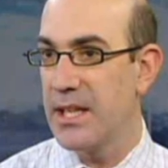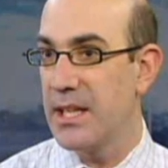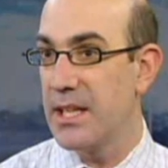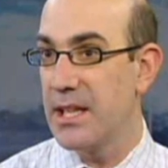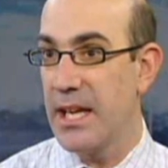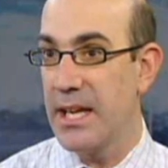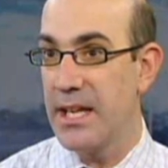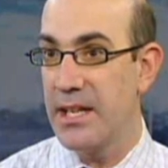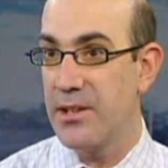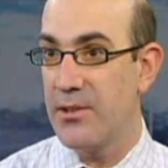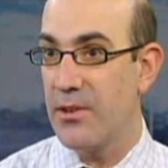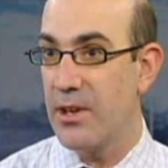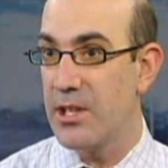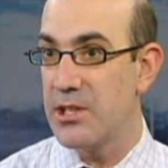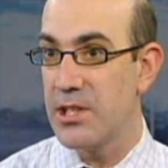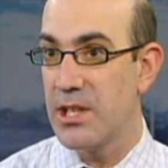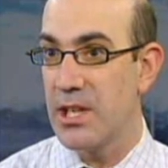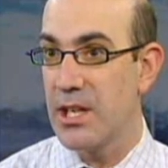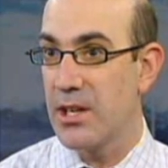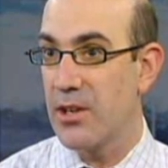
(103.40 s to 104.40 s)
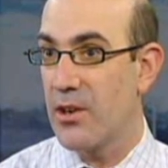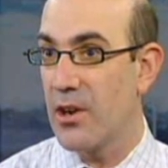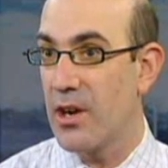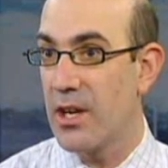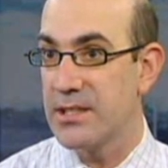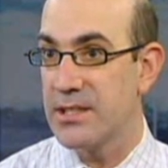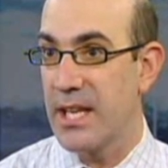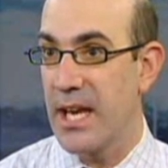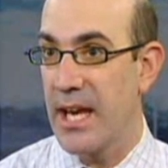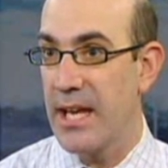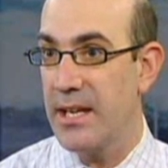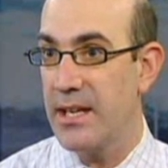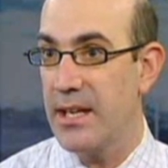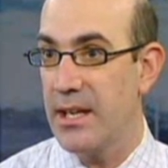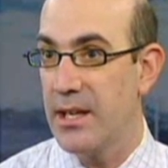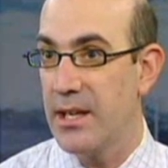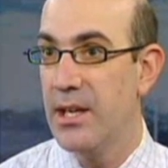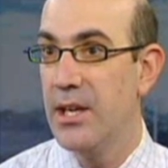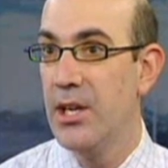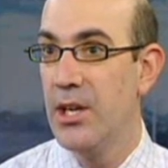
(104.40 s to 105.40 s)
in the Atlantic region and across
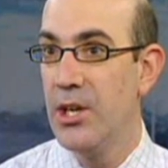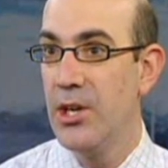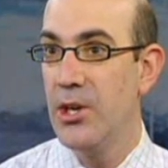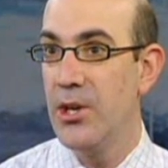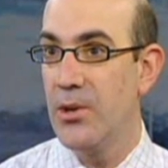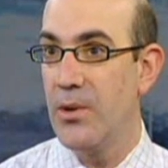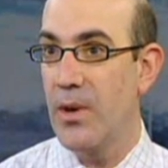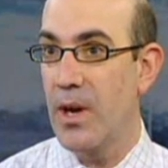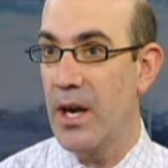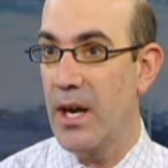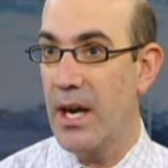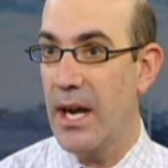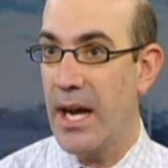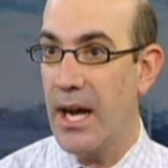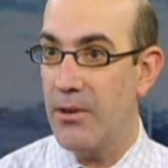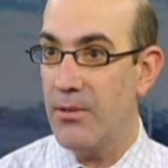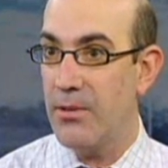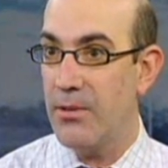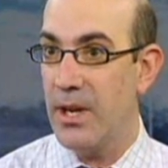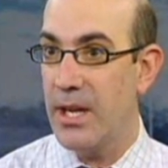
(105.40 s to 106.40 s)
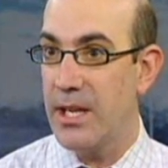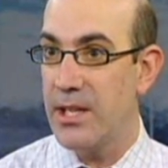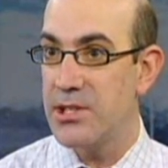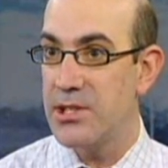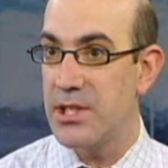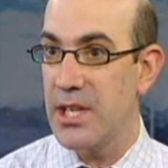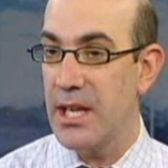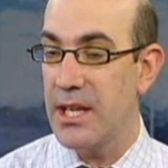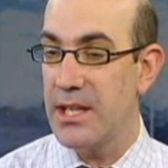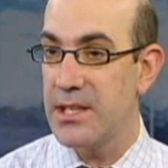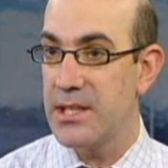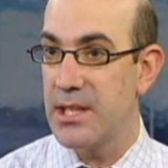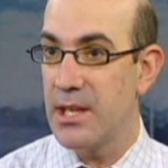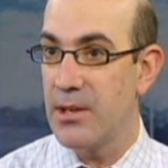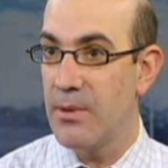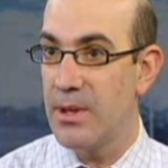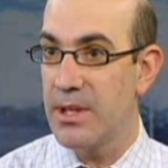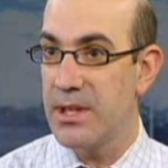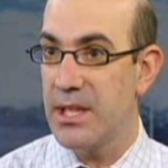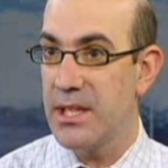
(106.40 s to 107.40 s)
Canada who are outraged
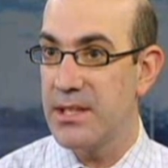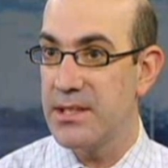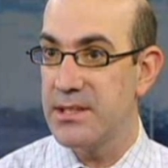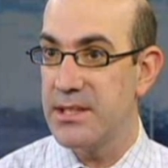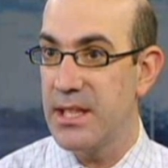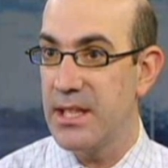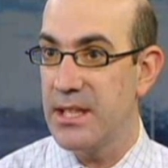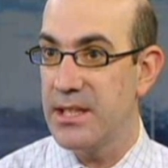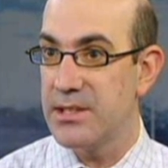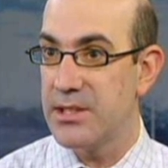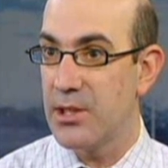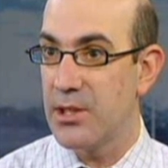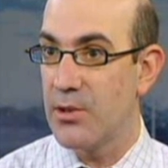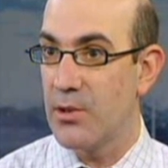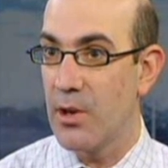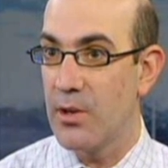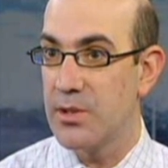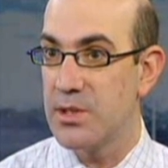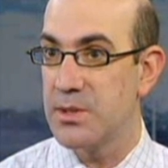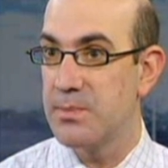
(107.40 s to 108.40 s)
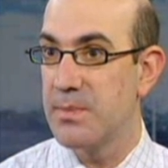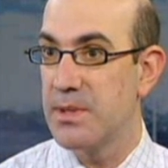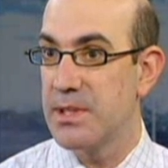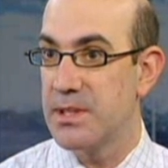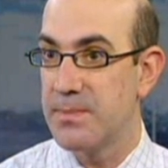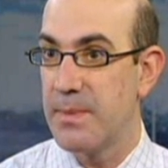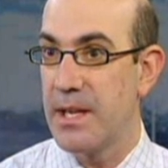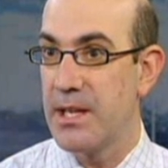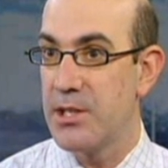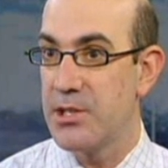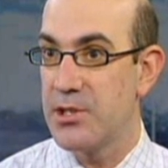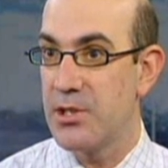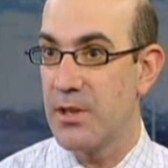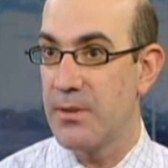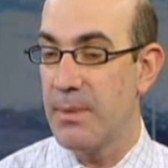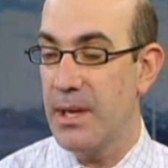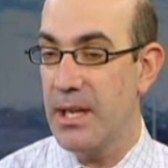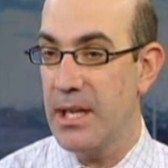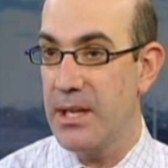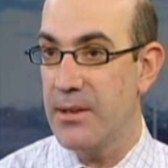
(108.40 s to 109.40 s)
at what they see as a gross
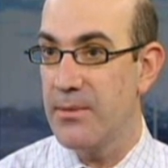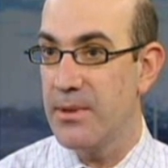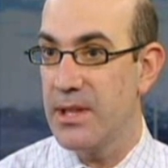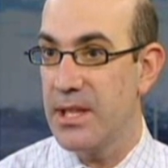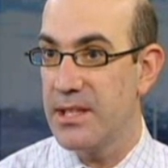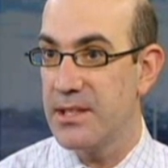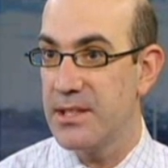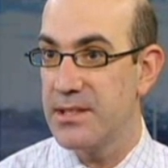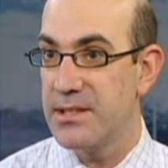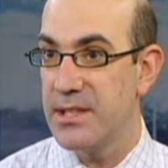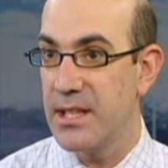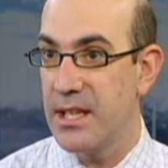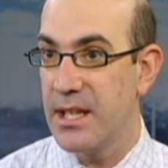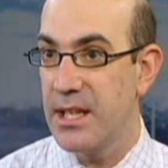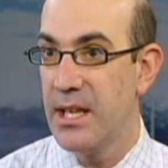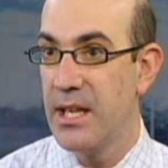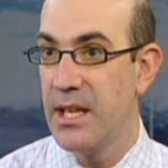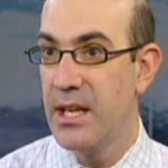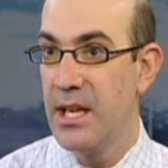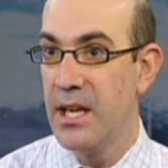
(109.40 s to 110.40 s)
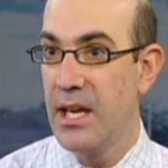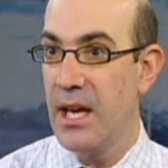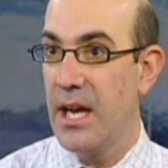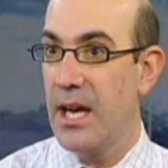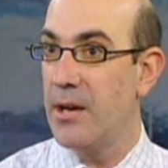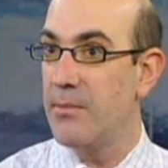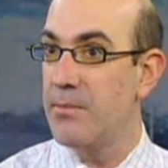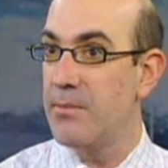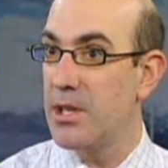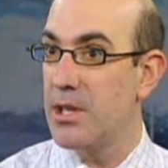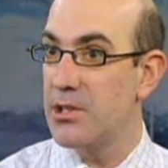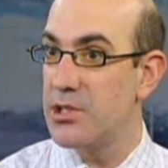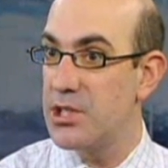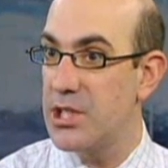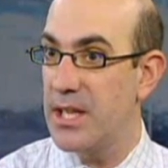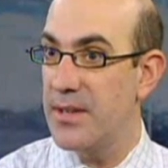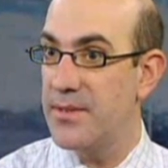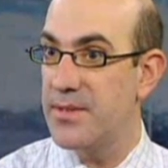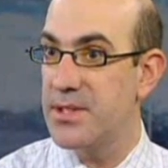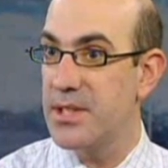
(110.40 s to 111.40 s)
misexpenditure of money when they see
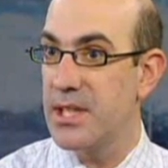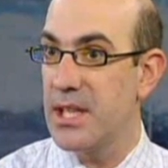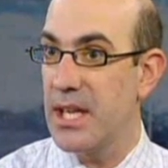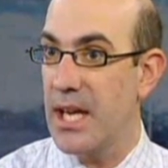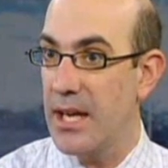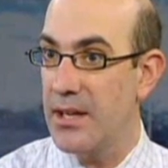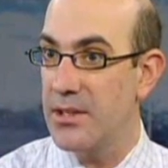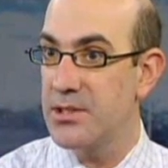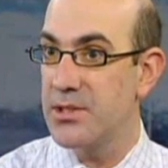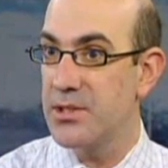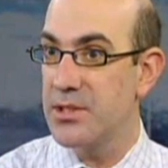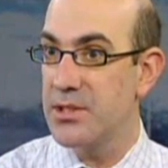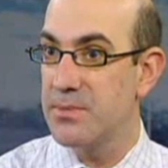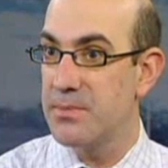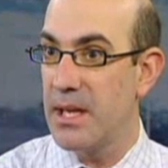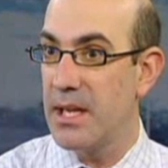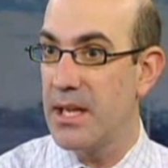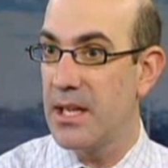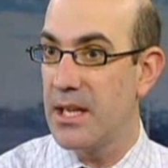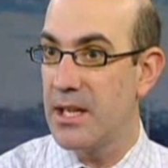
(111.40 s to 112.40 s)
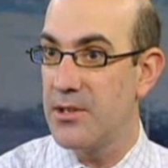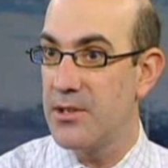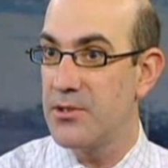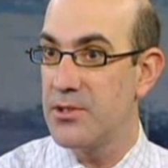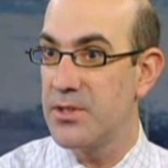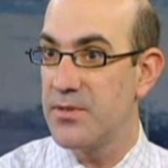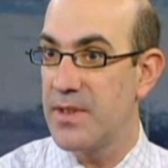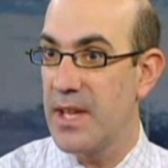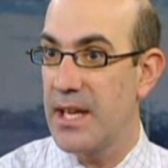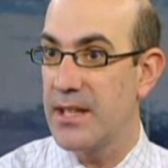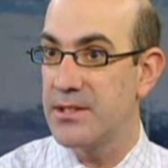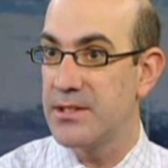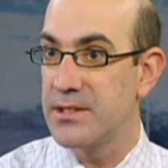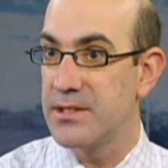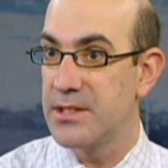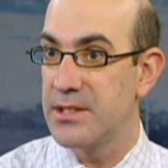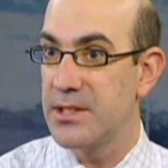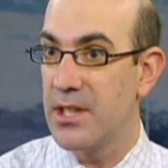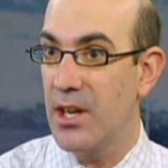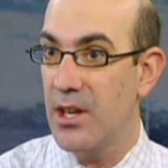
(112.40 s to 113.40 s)
their chiefs and councillors making hundreds of
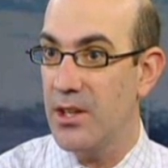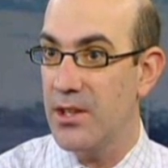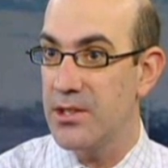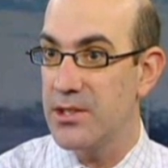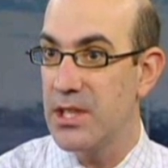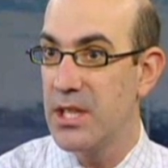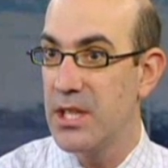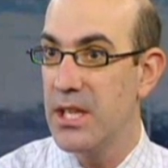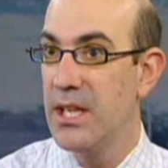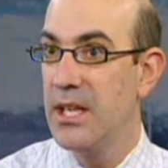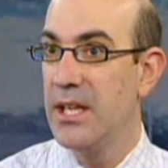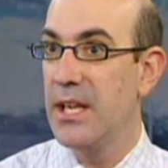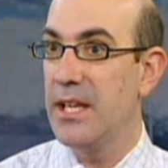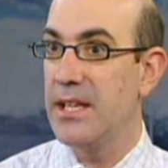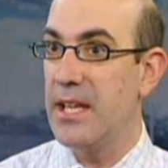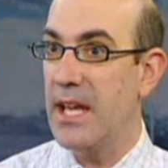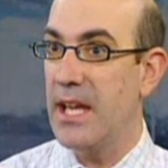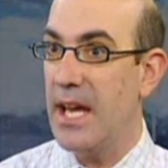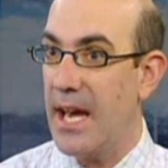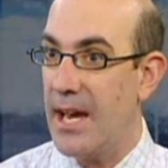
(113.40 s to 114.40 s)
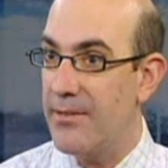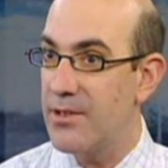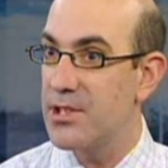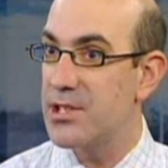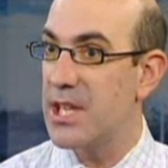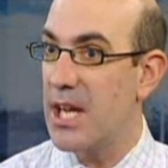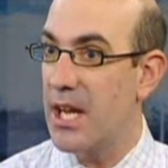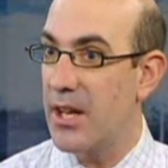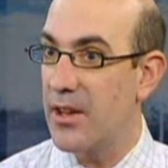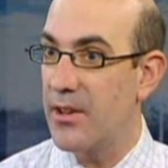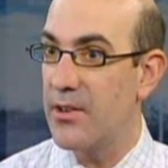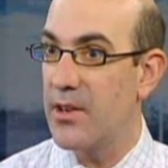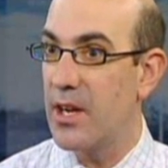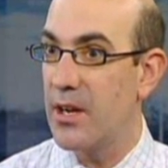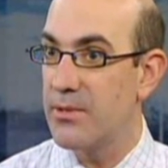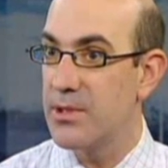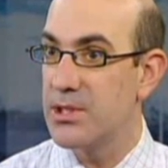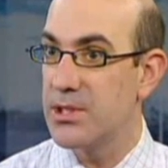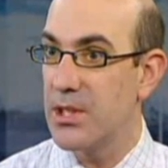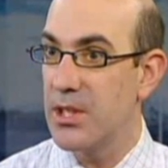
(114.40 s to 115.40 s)
thousands of dollars, yet the average
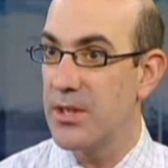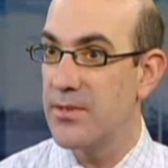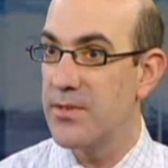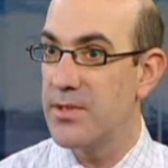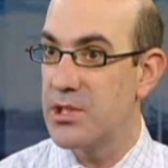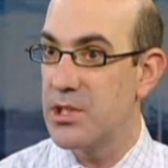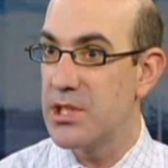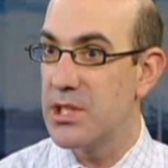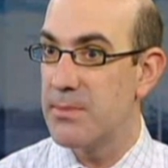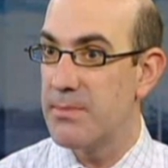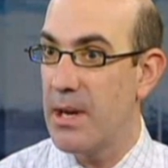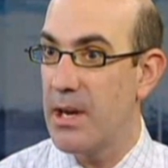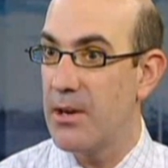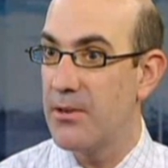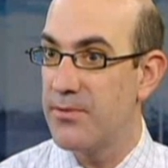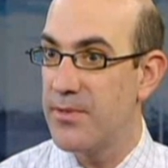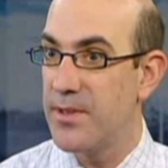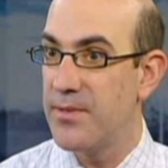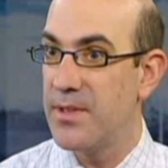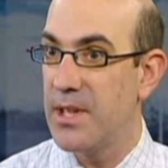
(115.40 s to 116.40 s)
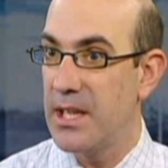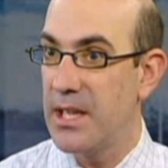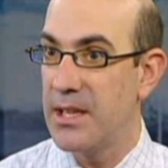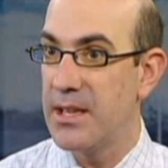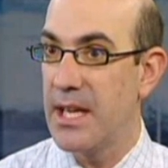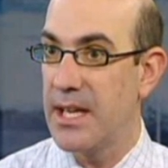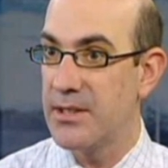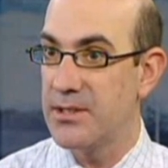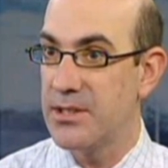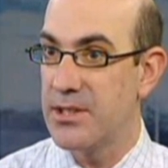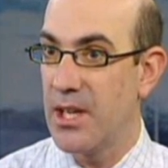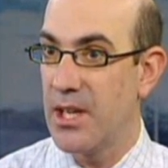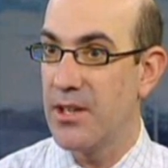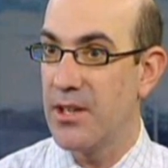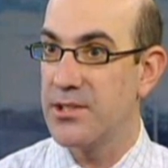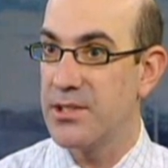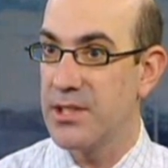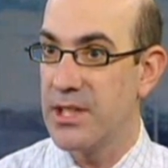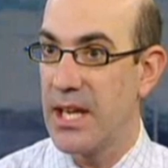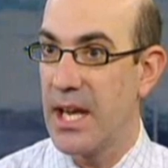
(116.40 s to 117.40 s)
salary on reserve is just about
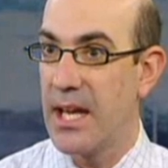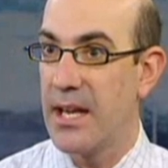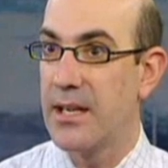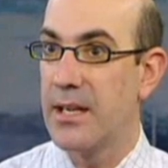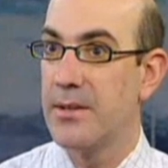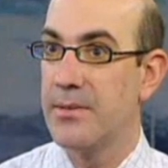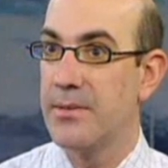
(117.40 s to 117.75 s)
$15,000 in